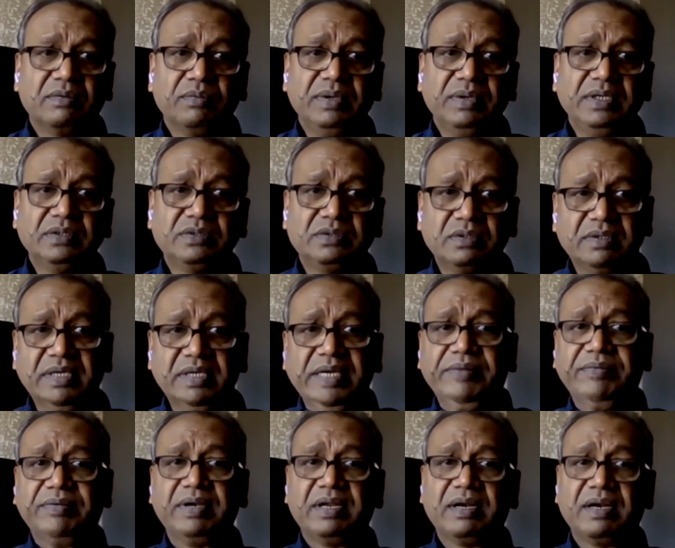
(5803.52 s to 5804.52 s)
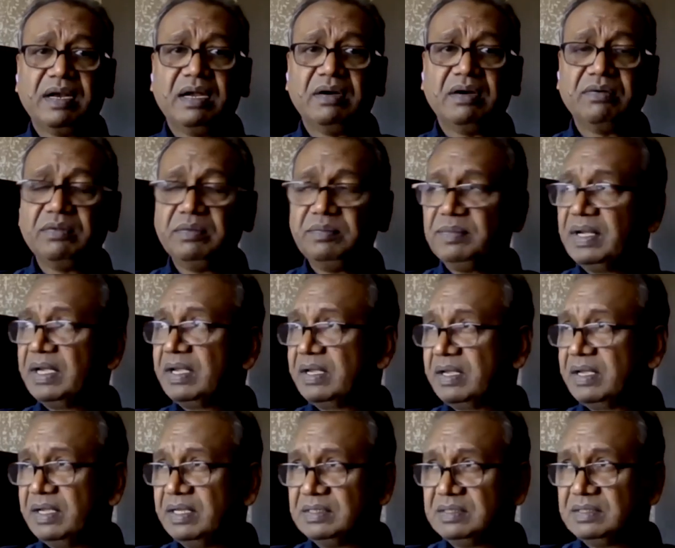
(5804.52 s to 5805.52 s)
we used to travel around with my
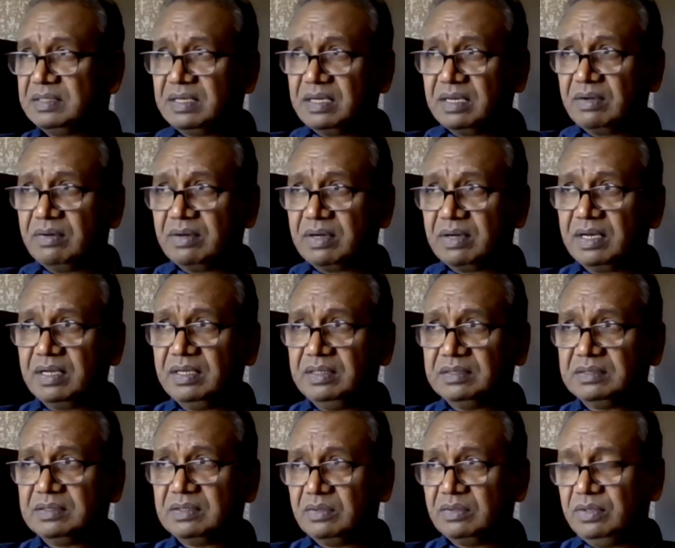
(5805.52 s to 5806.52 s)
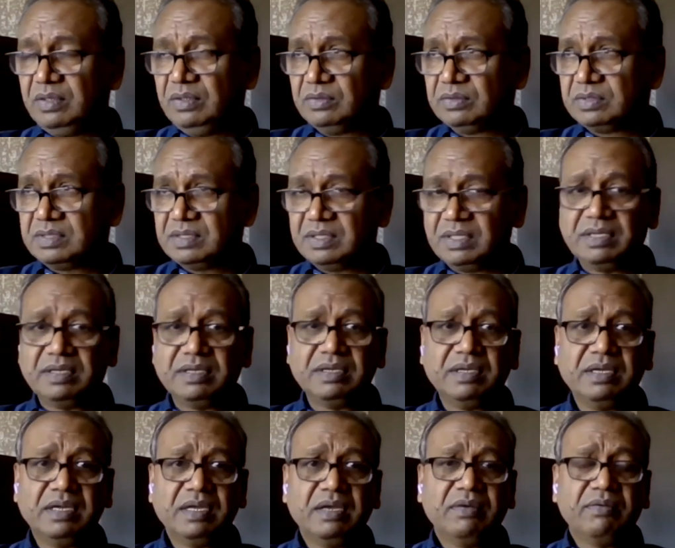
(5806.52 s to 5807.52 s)
kids regularly. So
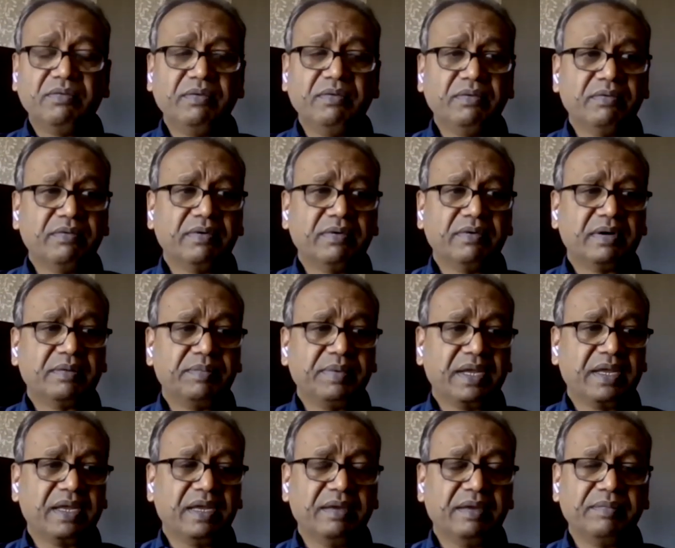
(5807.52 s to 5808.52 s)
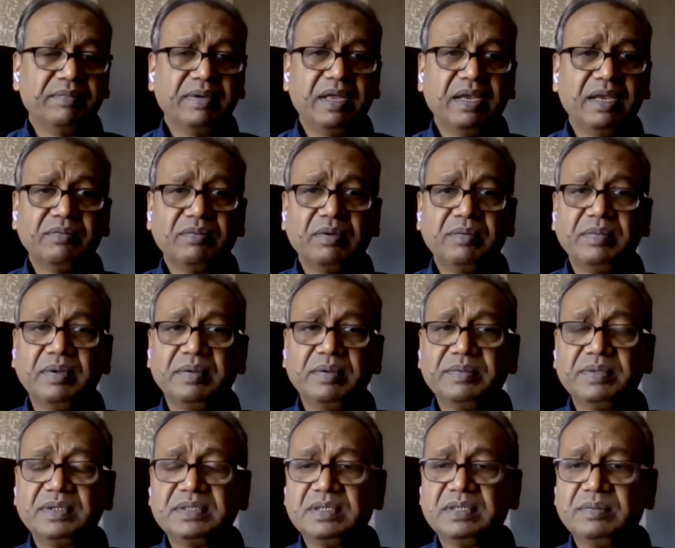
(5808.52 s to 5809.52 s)
Houston, we were became annual
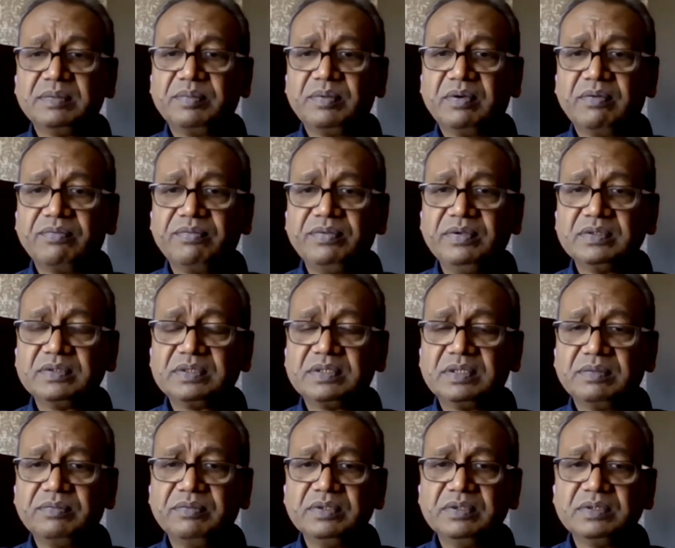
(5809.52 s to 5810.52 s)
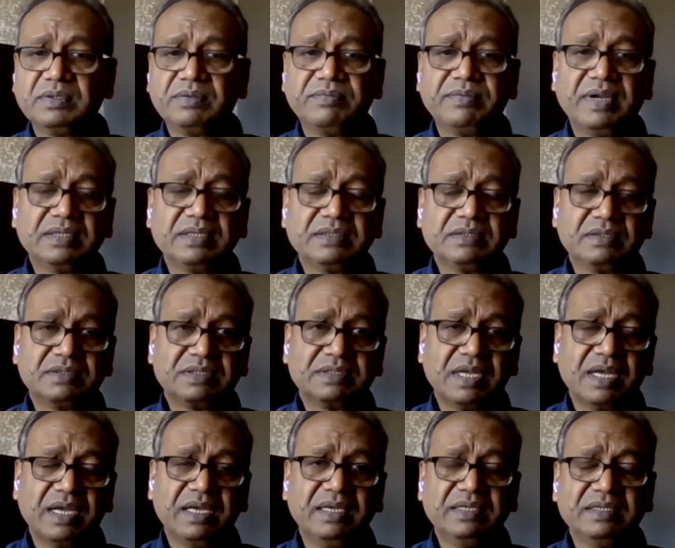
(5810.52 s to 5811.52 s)
membership of Houston Museum of Natural
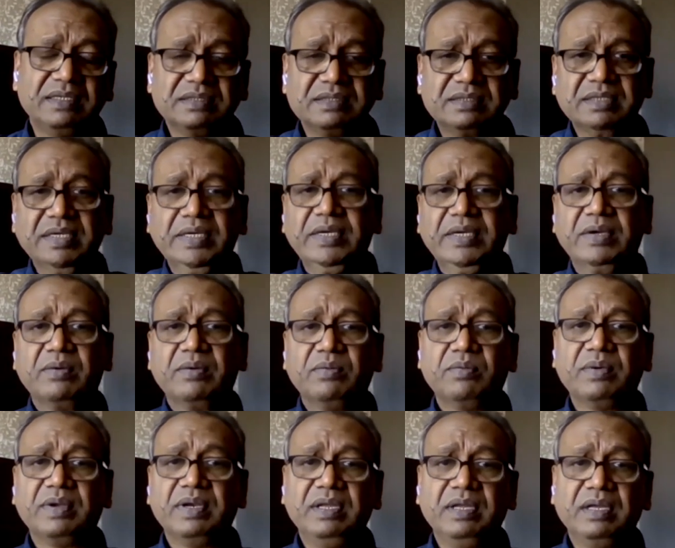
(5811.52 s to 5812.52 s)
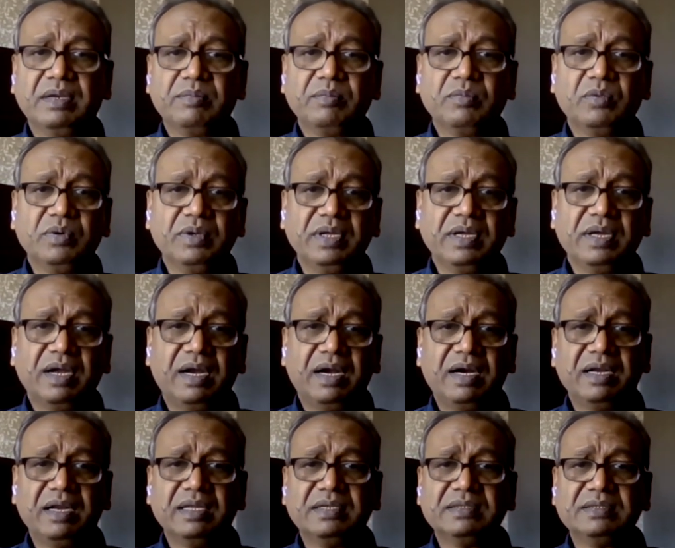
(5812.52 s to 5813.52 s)
Science. One year, Moody
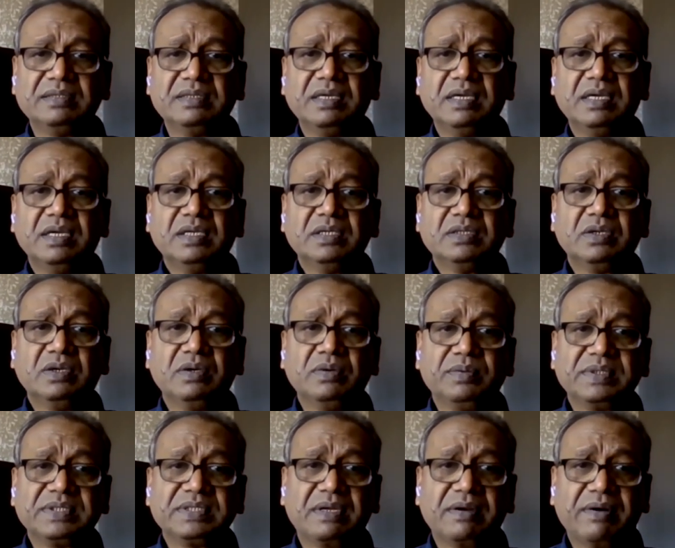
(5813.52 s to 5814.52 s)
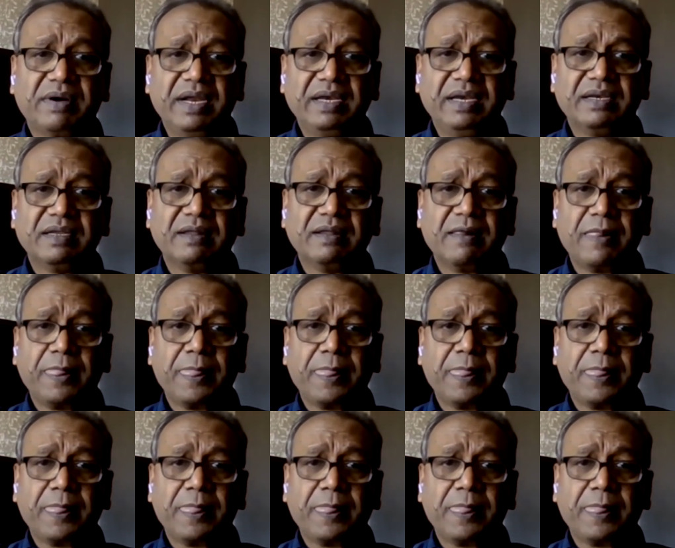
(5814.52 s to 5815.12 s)
Gardens. So it was great.